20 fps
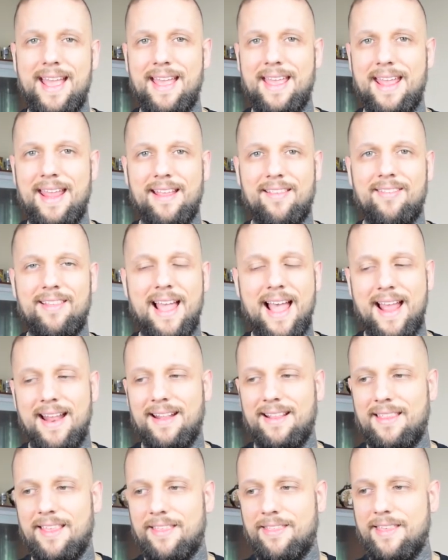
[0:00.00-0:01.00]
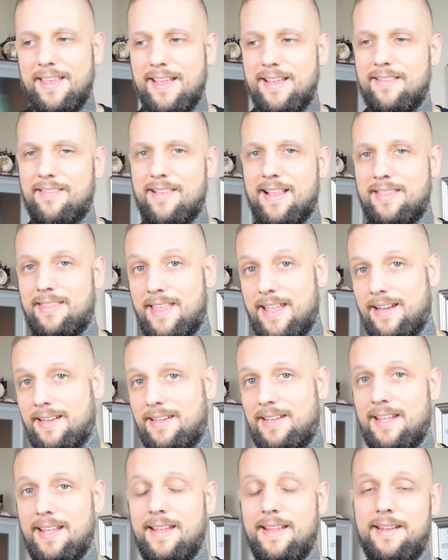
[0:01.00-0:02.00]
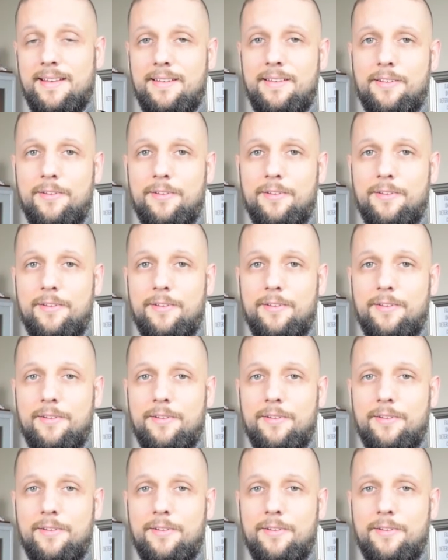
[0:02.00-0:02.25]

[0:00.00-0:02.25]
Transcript: it's not the things that they did